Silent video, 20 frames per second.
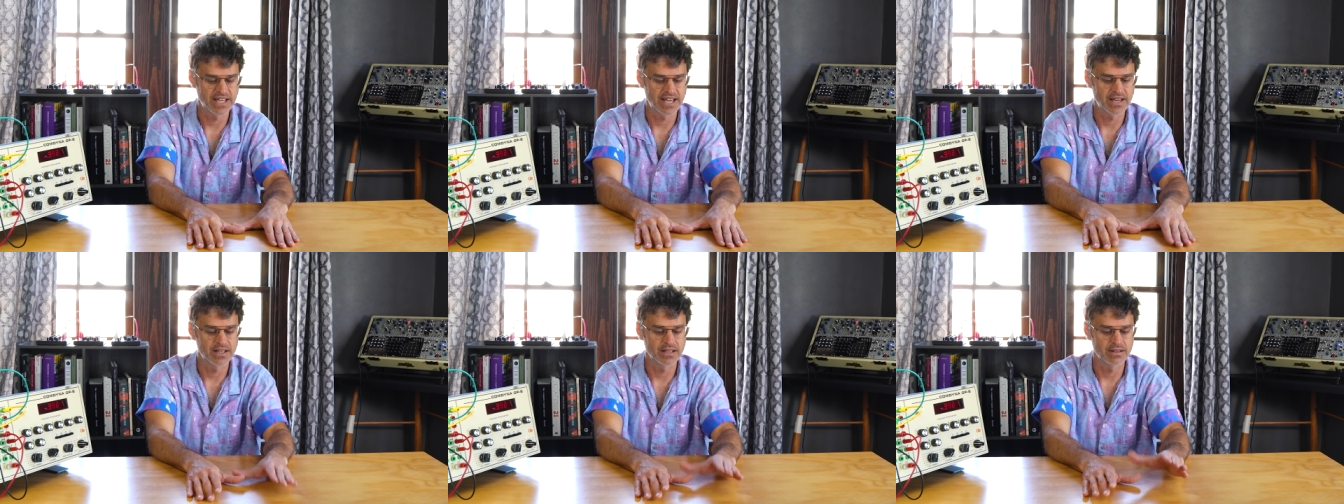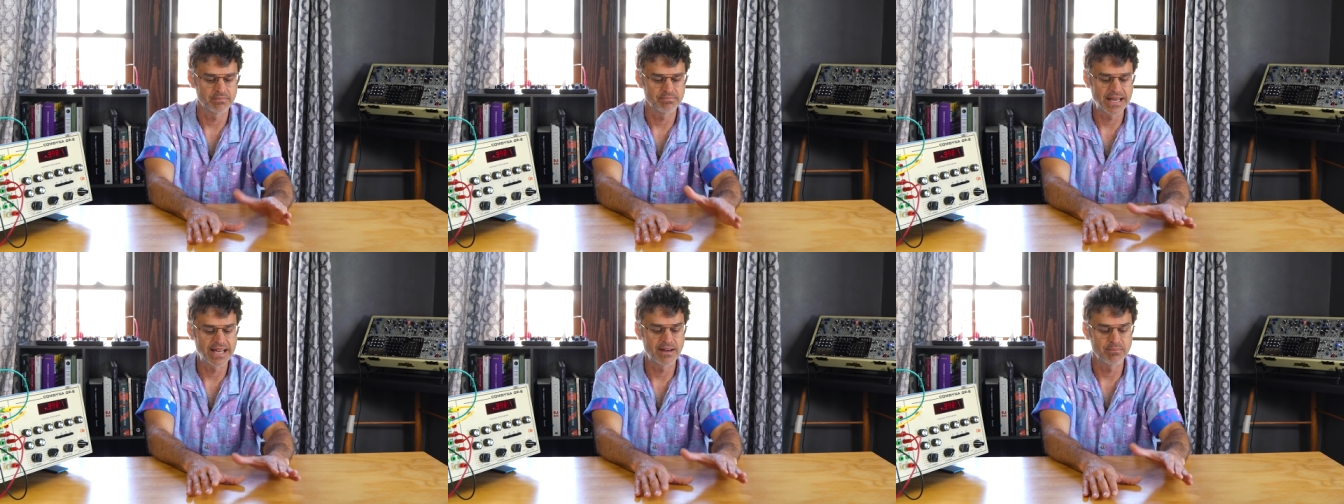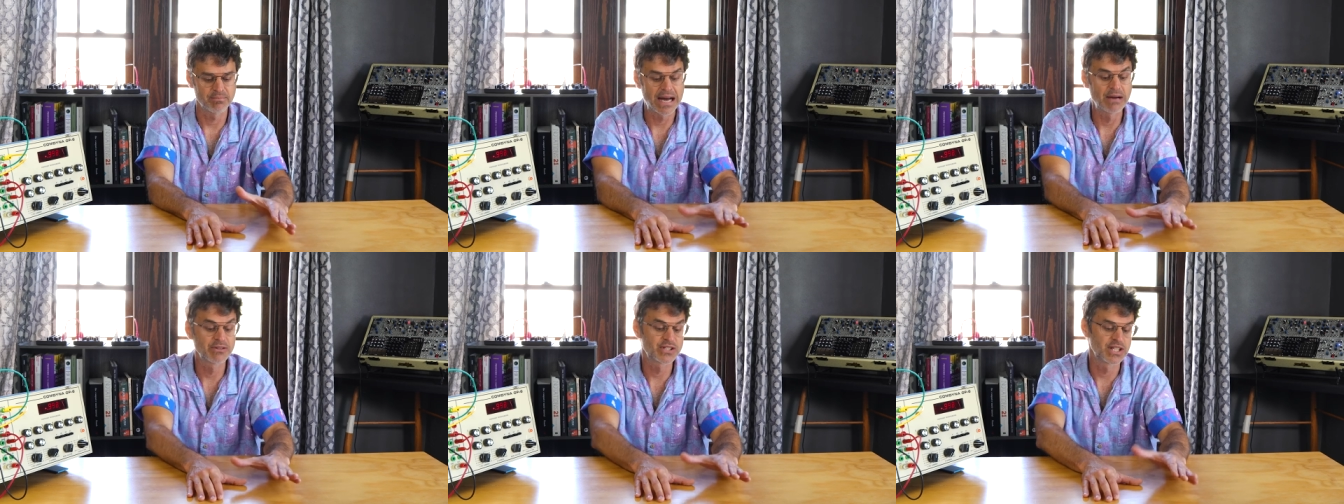
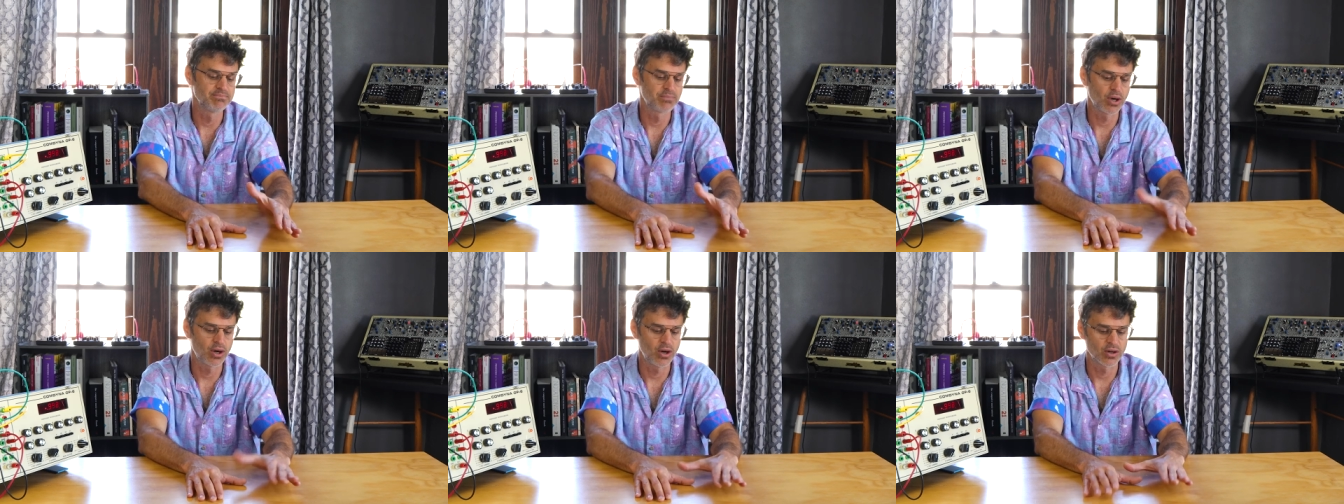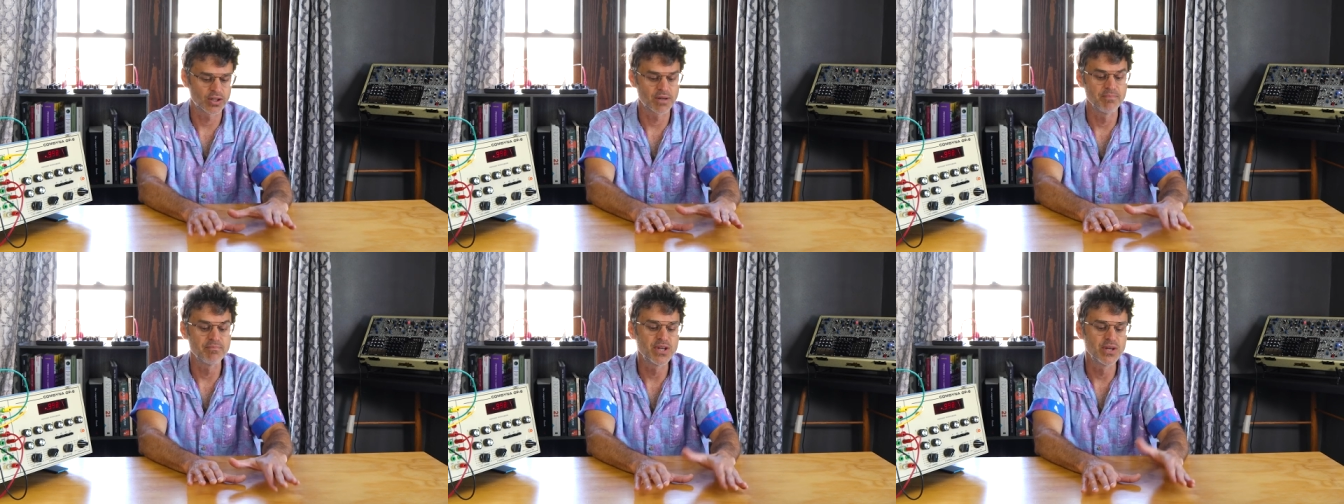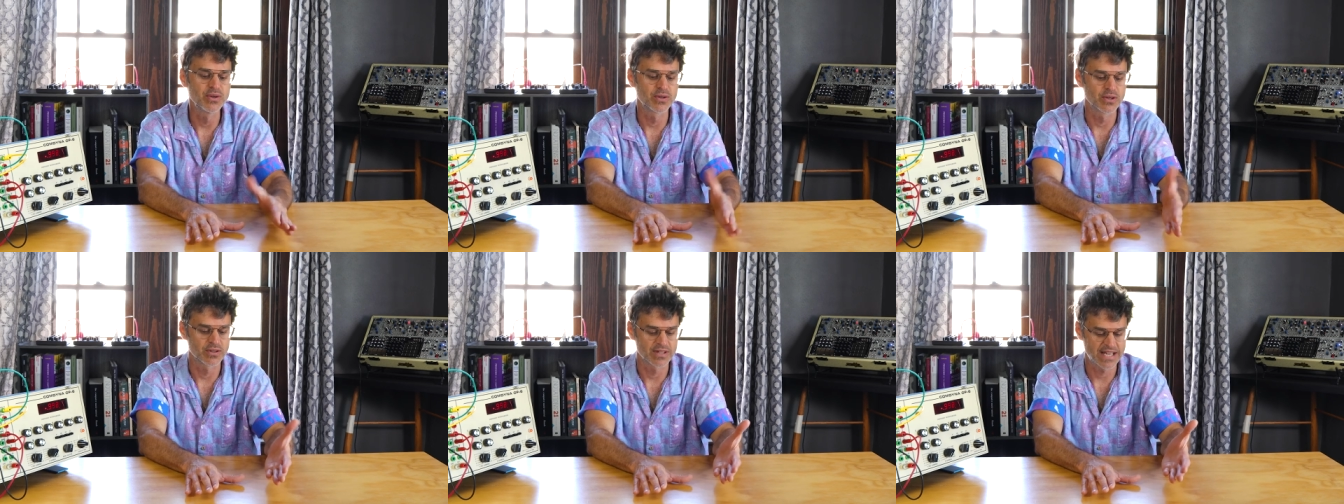bouncing ball
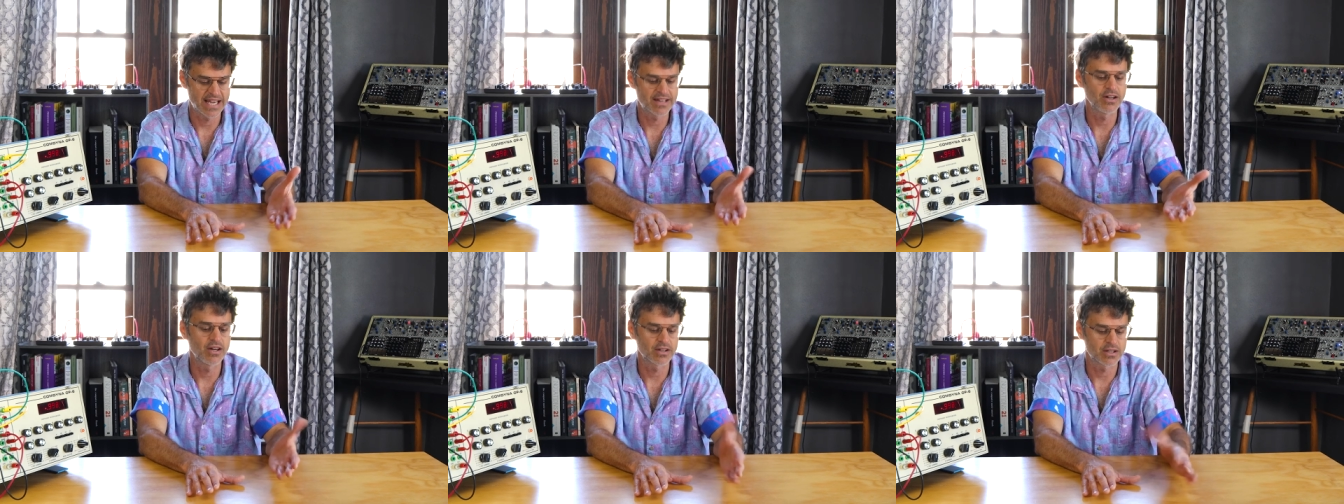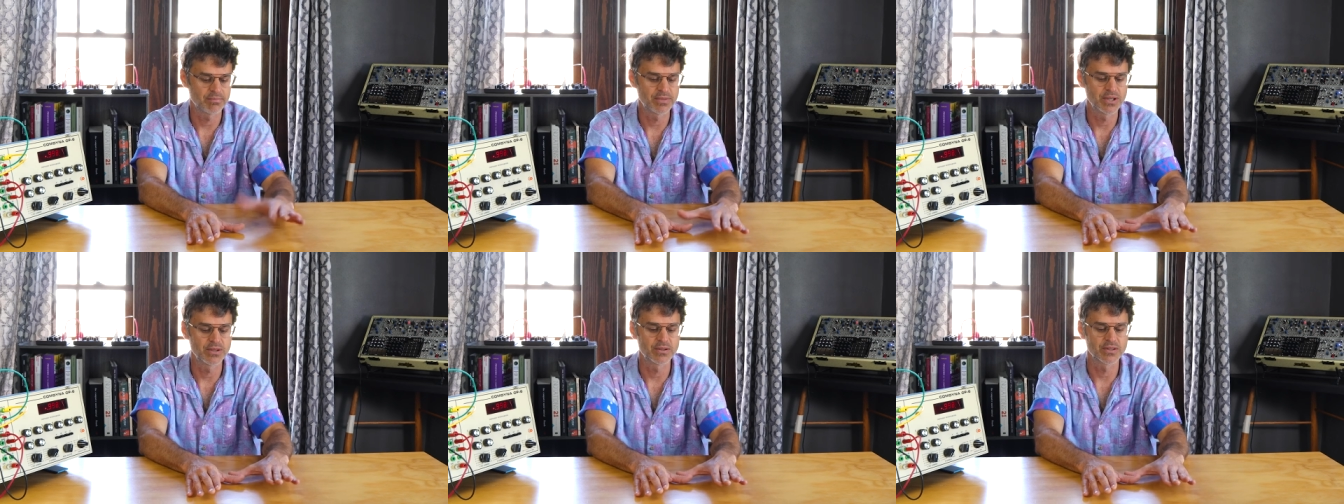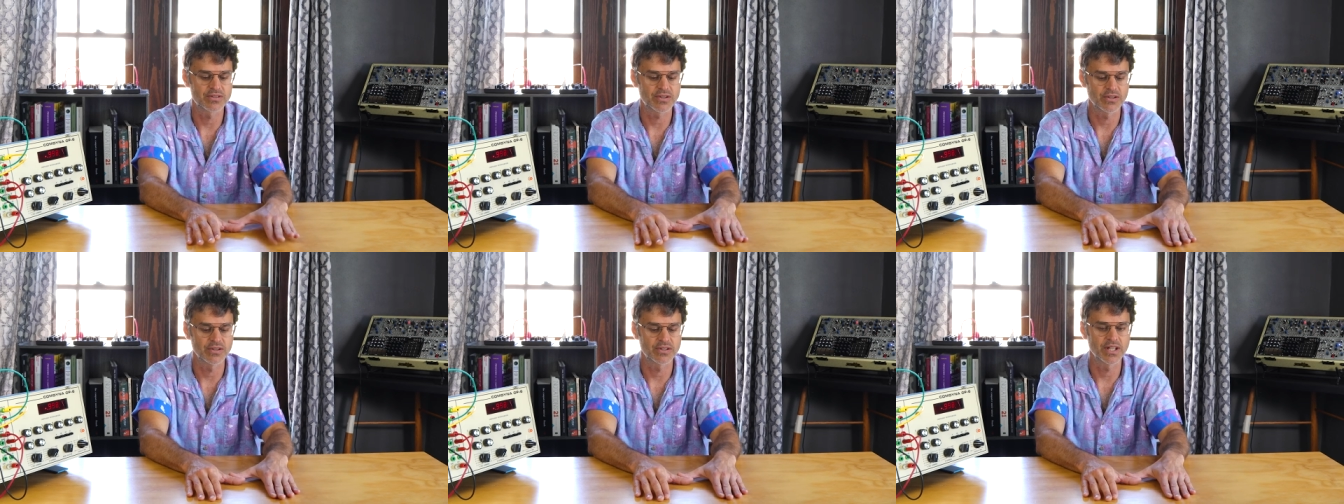computer, analog
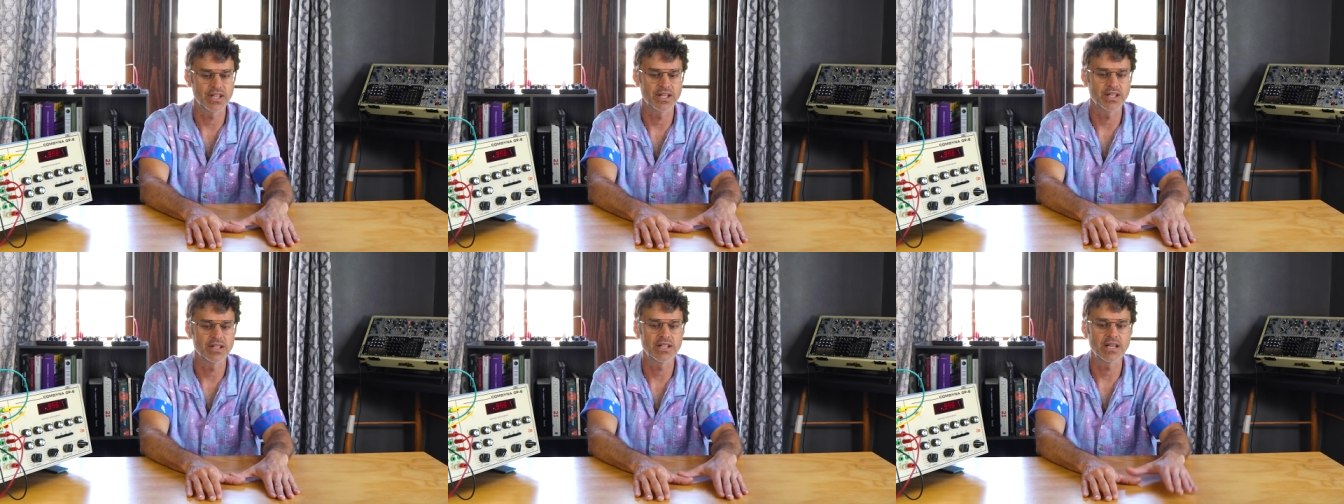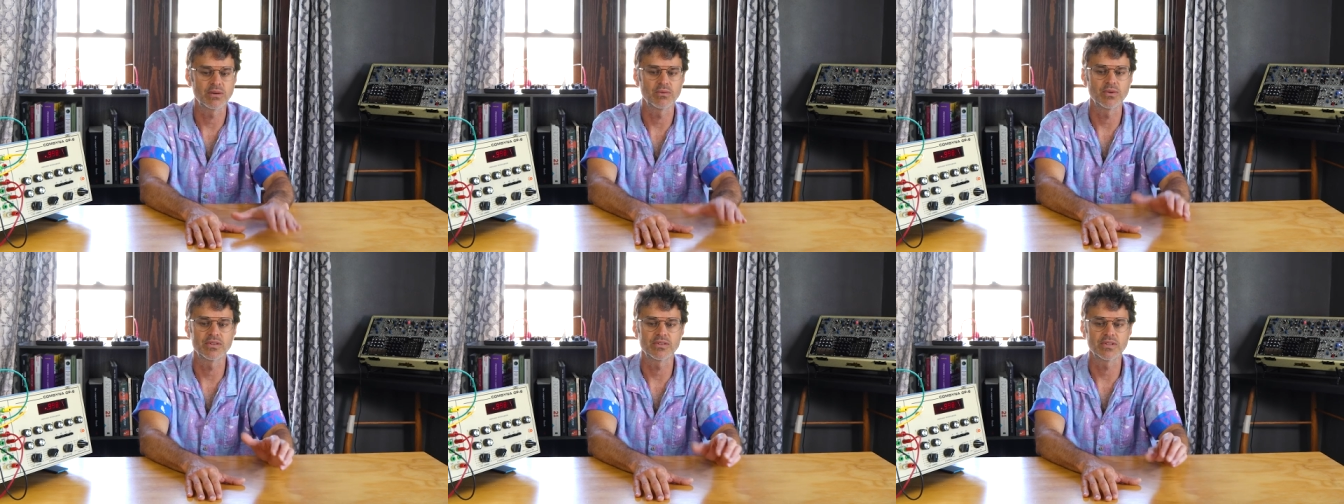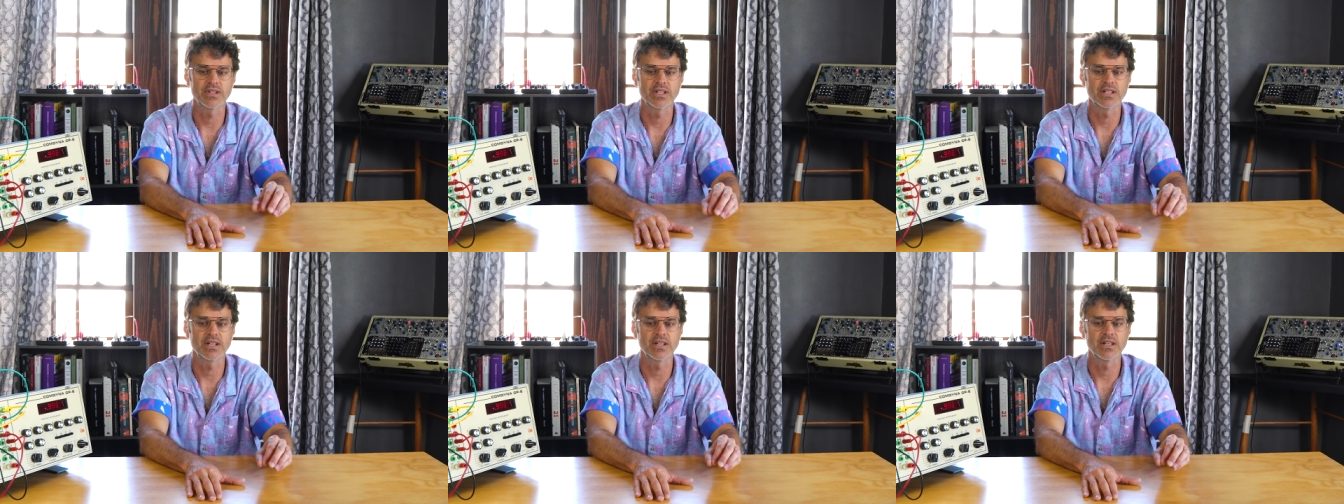computer circuit that
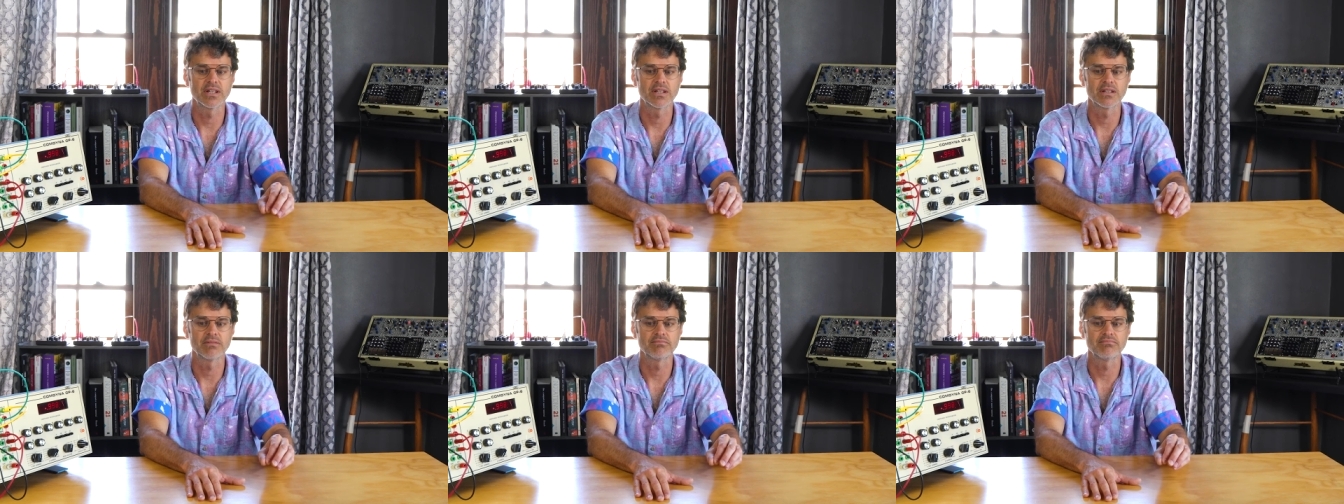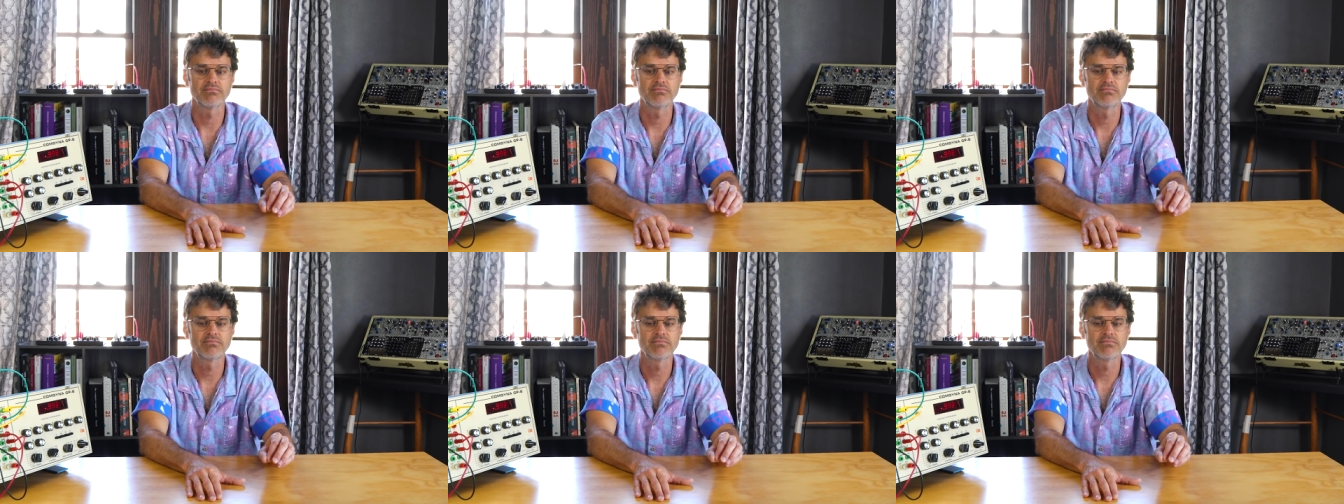was in a,